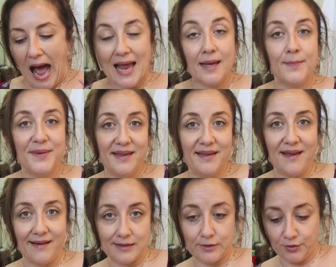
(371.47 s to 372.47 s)

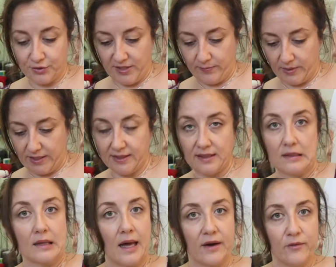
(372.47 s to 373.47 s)
IPL treatment that a
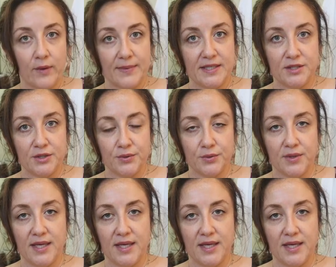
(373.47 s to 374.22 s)
lot of women do